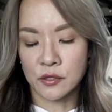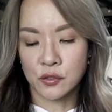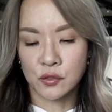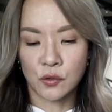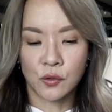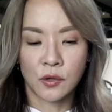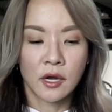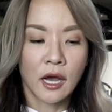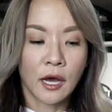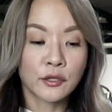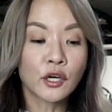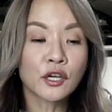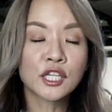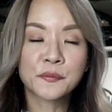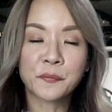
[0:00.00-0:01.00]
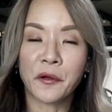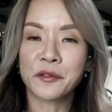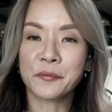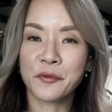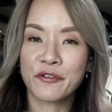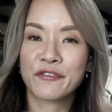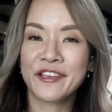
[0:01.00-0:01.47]
So, I'm not gonna spoil
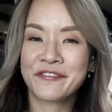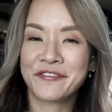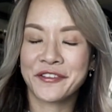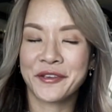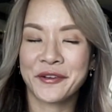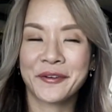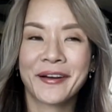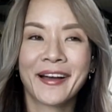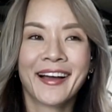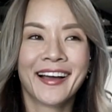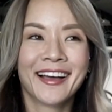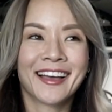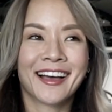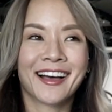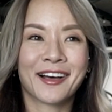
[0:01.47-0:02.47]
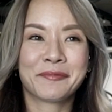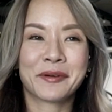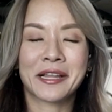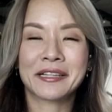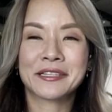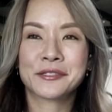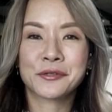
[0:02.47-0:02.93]
the movie for you,
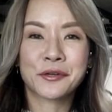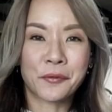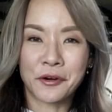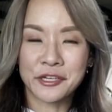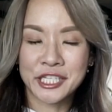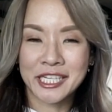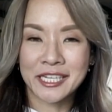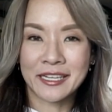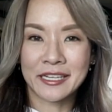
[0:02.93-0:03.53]
but do go watch it.